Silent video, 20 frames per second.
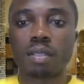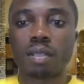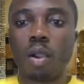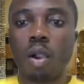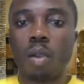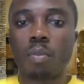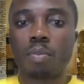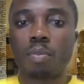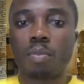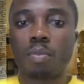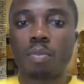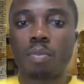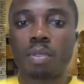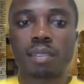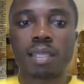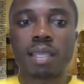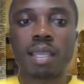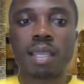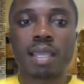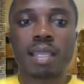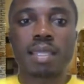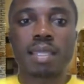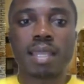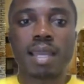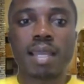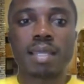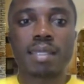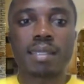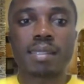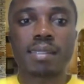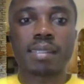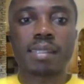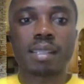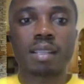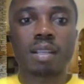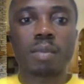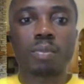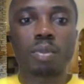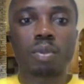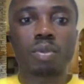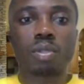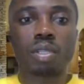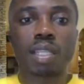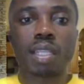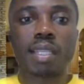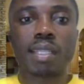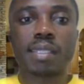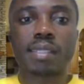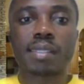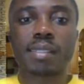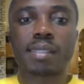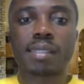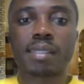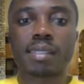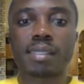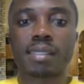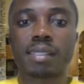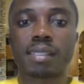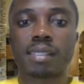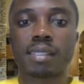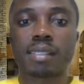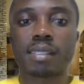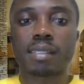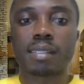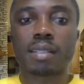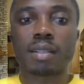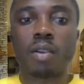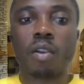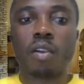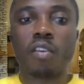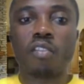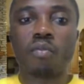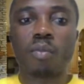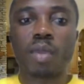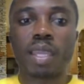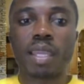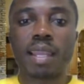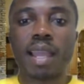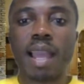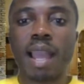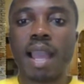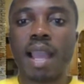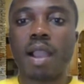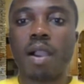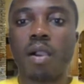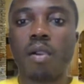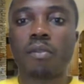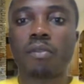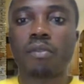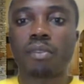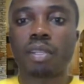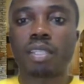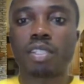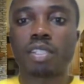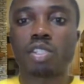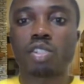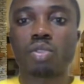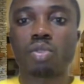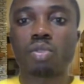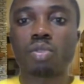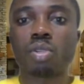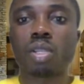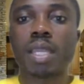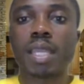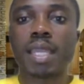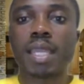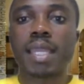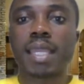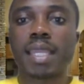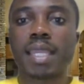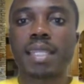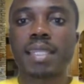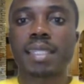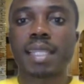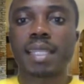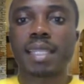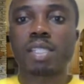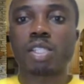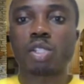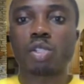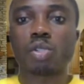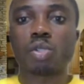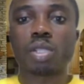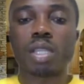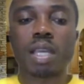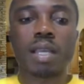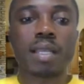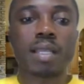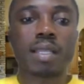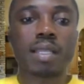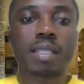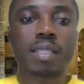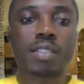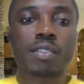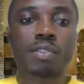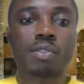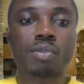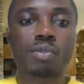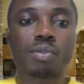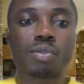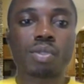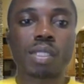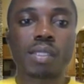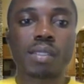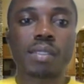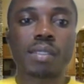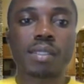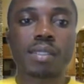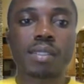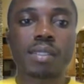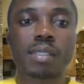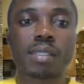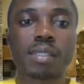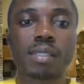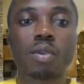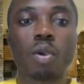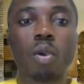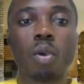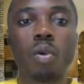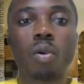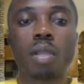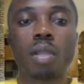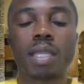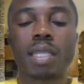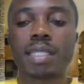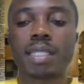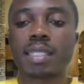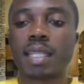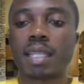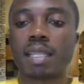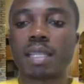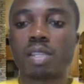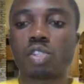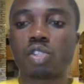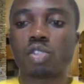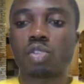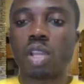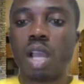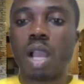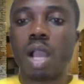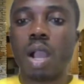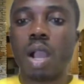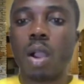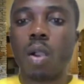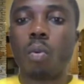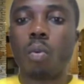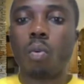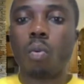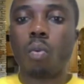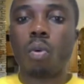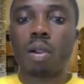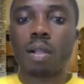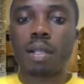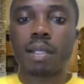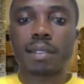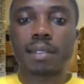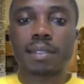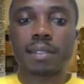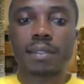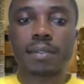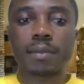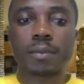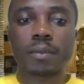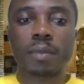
opening that the Singaporeans government are offering to international students or international workers.